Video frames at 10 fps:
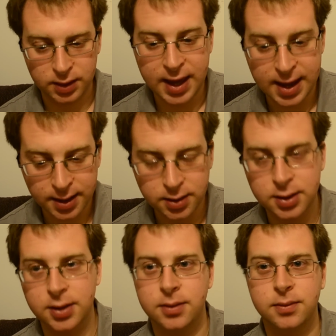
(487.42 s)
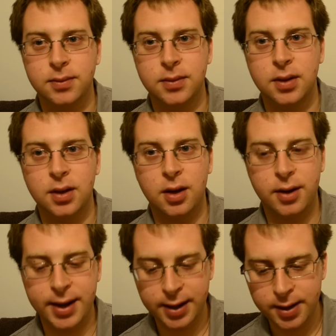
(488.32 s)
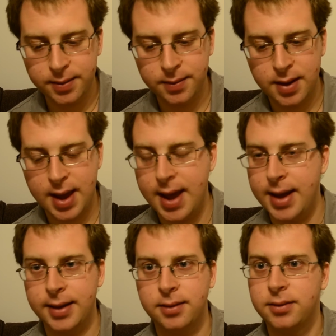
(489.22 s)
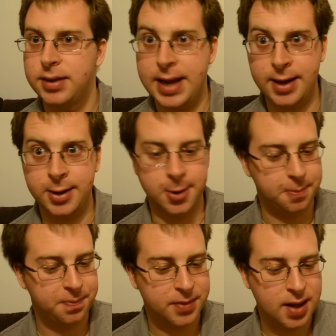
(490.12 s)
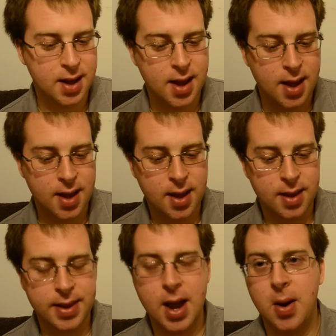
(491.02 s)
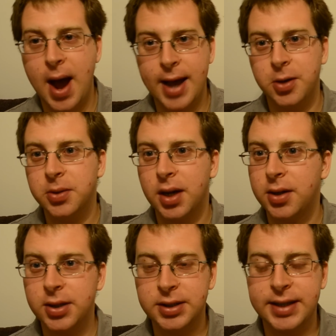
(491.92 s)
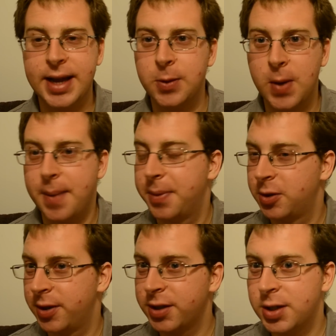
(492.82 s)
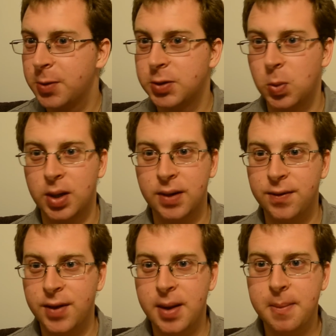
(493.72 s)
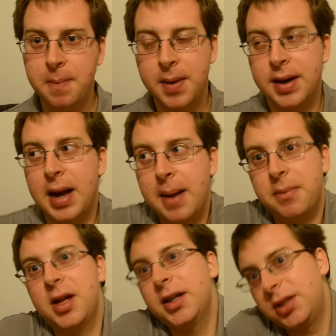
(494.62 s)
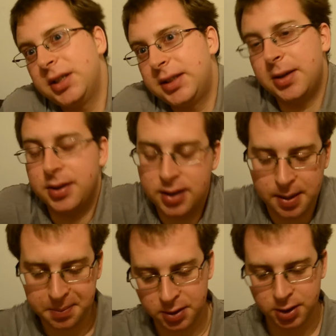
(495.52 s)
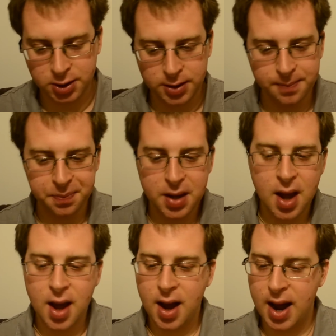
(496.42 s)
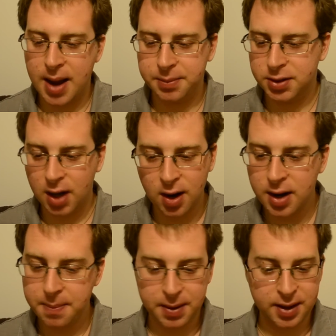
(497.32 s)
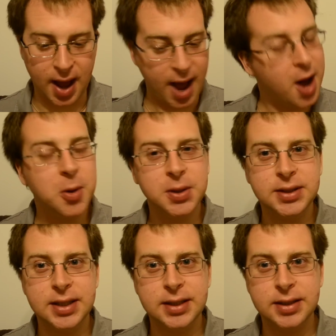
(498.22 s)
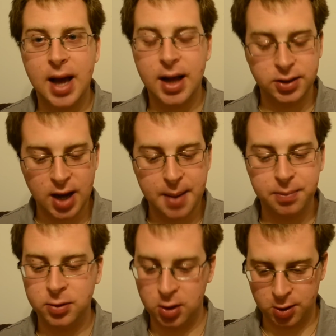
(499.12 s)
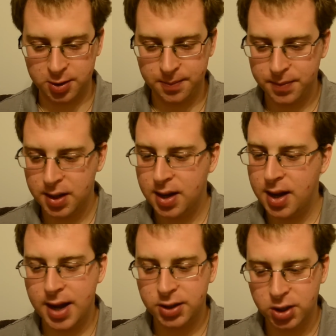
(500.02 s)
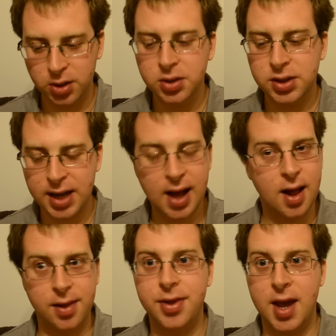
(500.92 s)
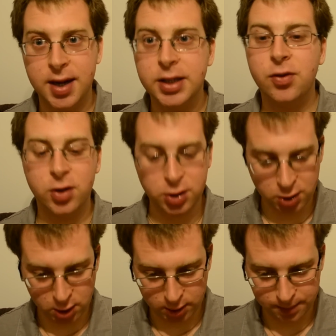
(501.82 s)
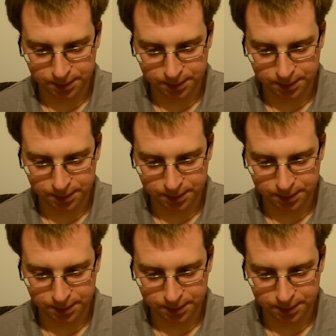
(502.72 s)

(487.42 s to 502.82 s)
Kate, Liana, and Daniel. Now, I don't understand why Patricia was one of them, but I'm glad she's still in the competition. I'm sorry, but how is this a top look? It shows talent, that is for sure.